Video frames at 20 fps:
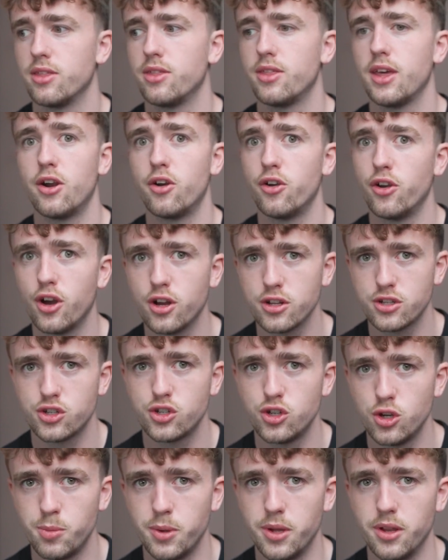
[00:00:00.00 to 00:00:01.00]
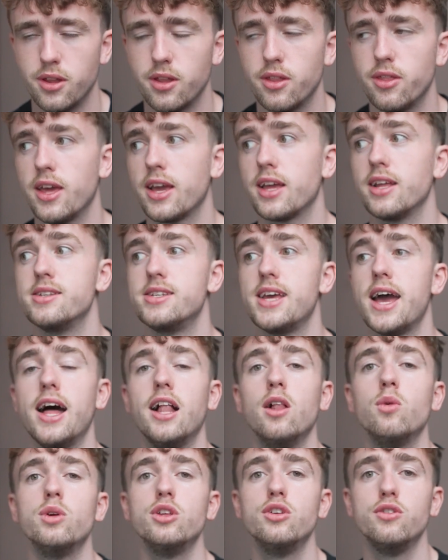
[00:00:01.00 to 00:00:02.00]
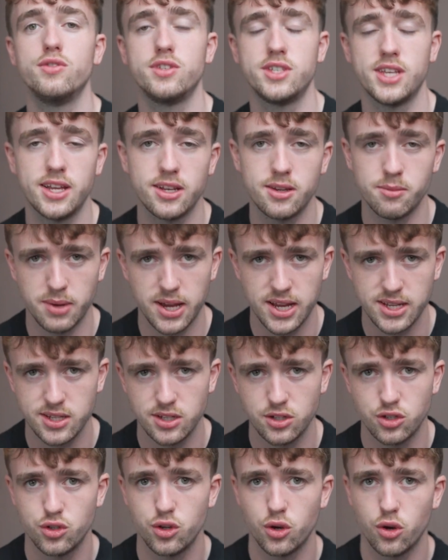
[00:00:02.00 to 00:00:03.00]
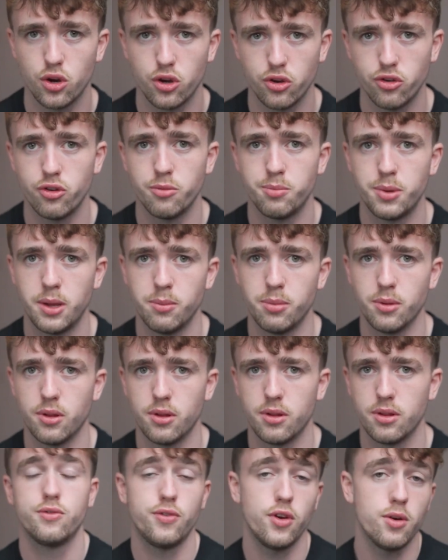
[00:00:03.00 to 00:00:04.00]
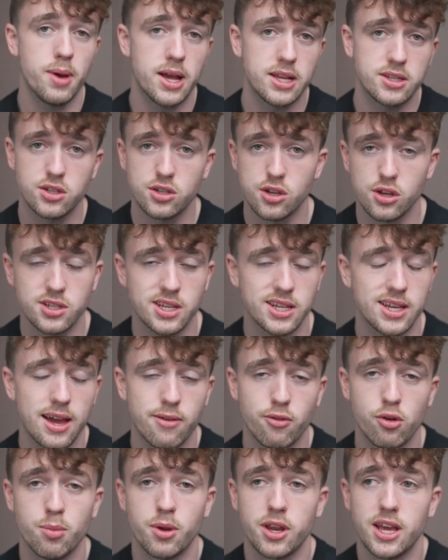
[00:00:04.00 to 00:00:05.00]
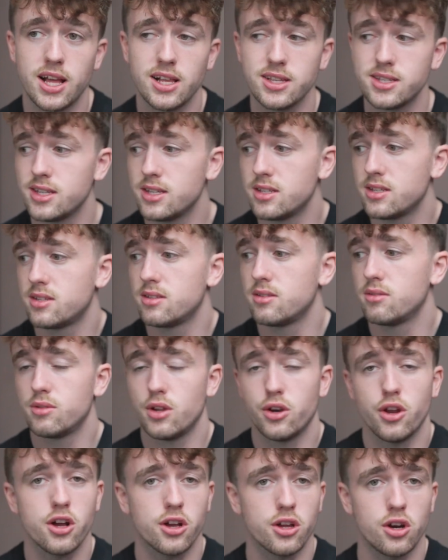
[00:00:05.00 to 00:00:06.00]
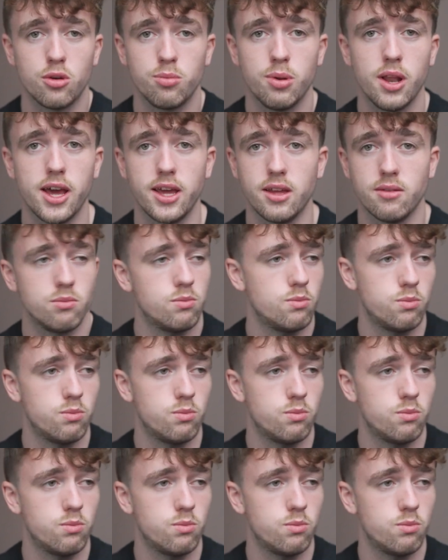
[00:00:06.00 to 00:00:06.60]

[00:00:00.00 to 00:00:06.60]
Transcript: They are not stupid. They can tell when you've sent a message to 100 people. So if your message looks like everybody else's, they're not gonna reply.